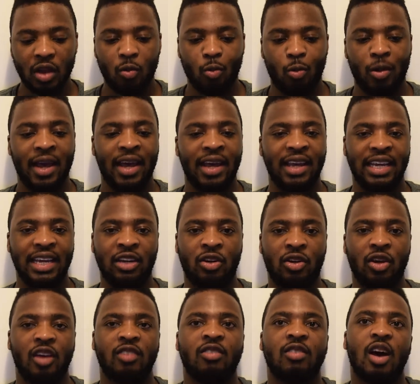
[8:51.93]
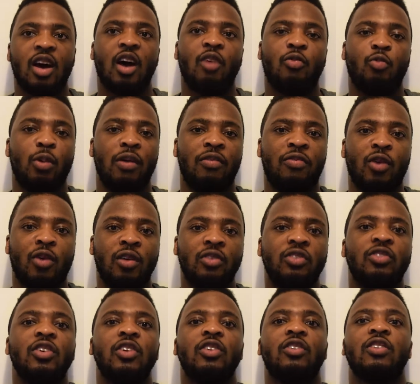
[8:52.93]
where it does start off with
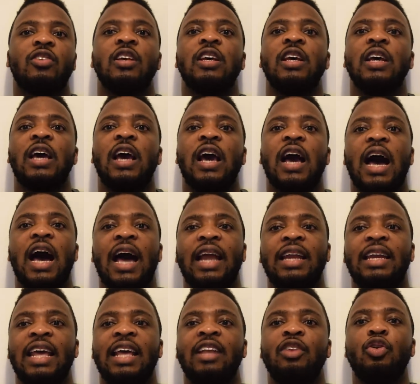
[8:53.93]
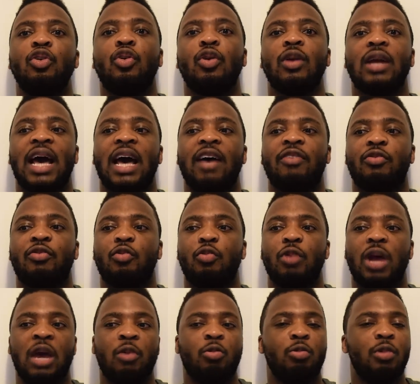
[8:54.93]
Conscious, and then you could have
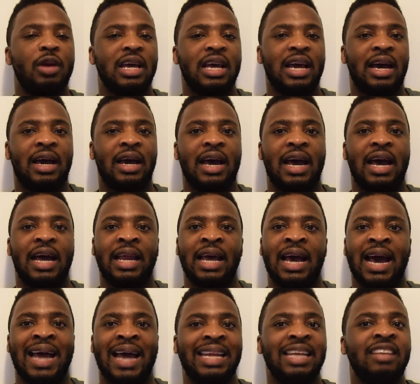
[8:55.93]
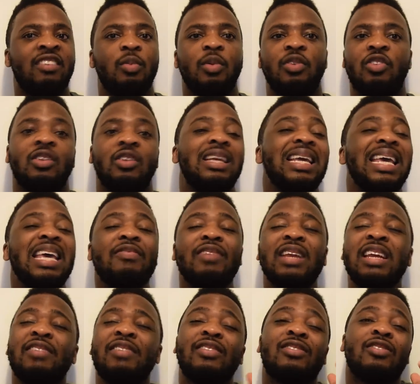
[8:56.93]
an intermission,
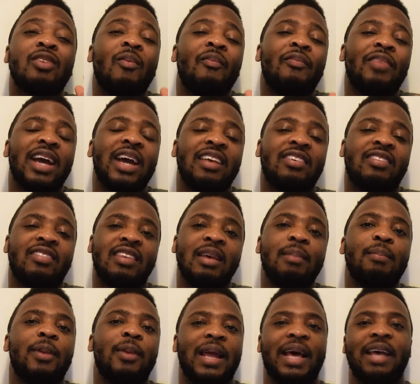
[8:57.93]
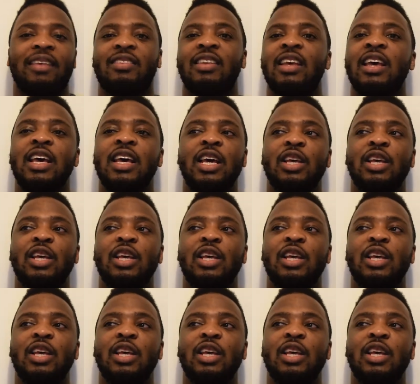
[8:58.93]
even if it's something as simple as